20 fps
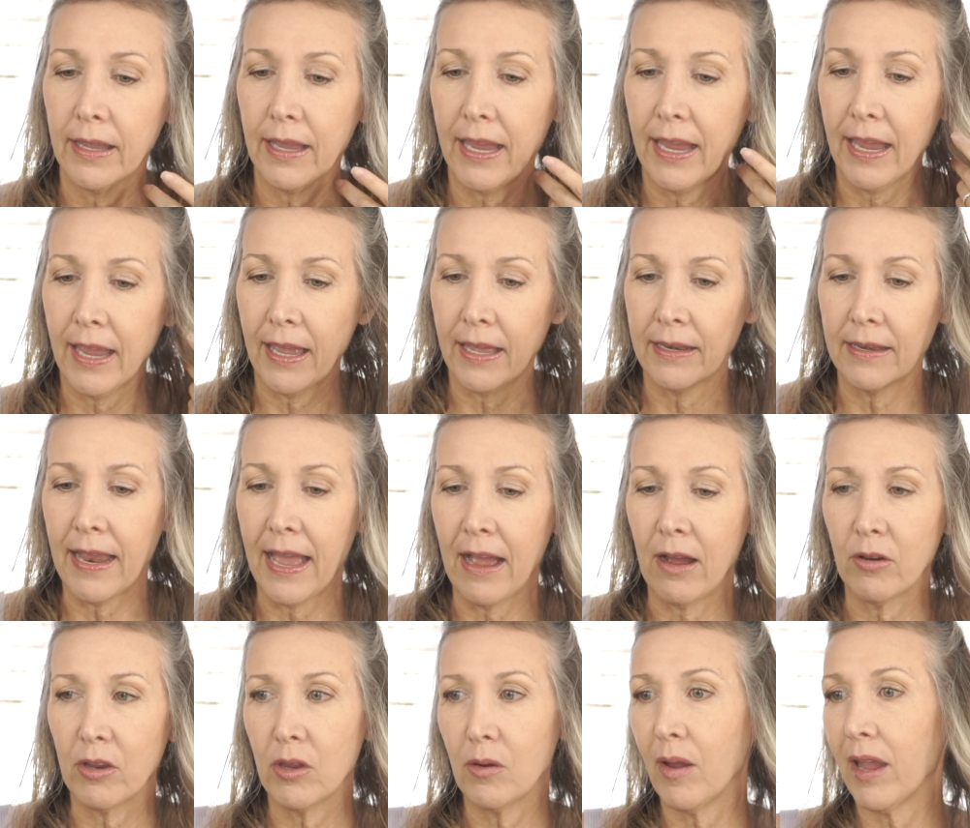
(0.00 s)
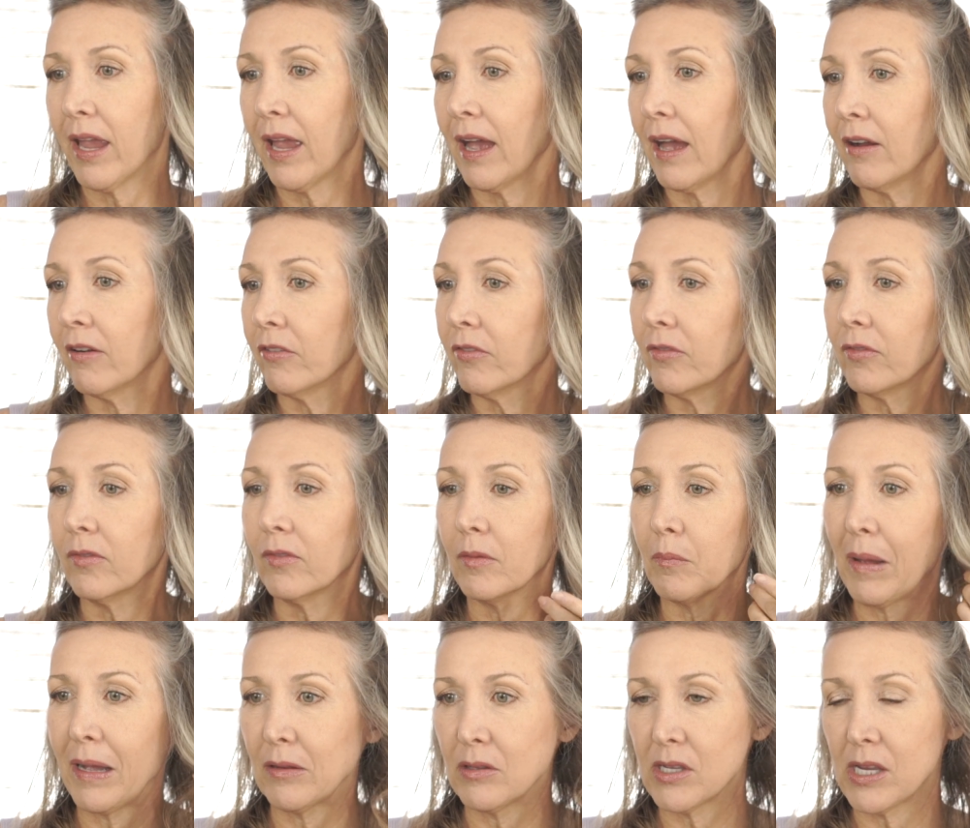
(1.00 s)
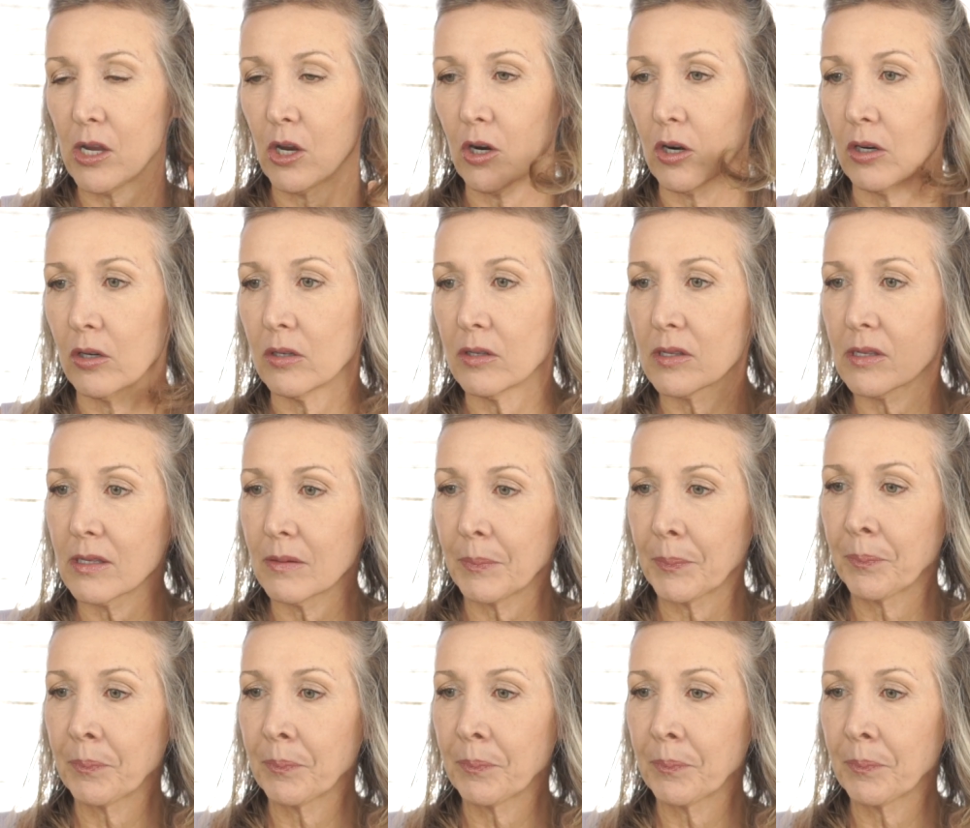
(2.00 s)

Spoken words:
and now you have bouncy curls.